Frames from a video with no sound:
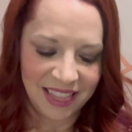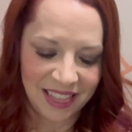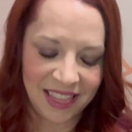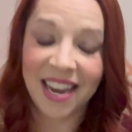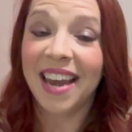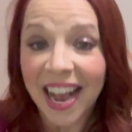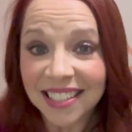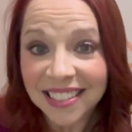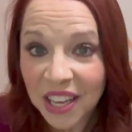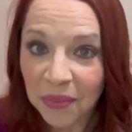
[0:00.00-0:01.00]
The next
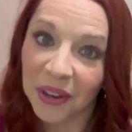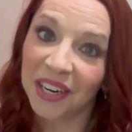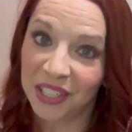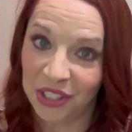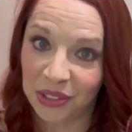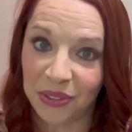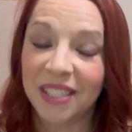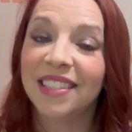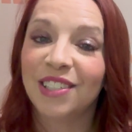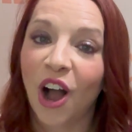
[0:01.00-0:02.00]
thing we're gonna do
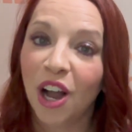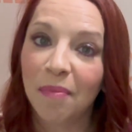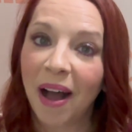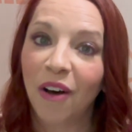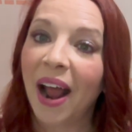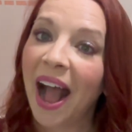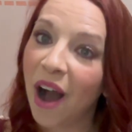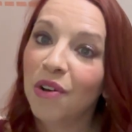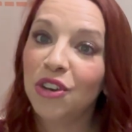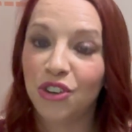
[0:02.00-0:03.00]
is talk about
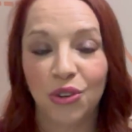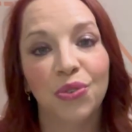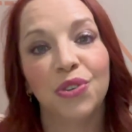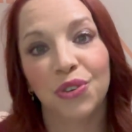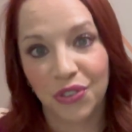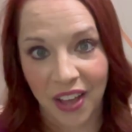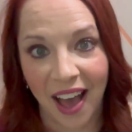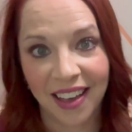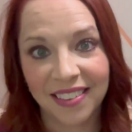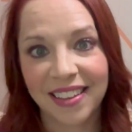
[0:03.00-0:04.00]
how to choose your
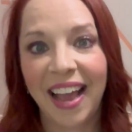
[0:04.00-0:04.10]
size,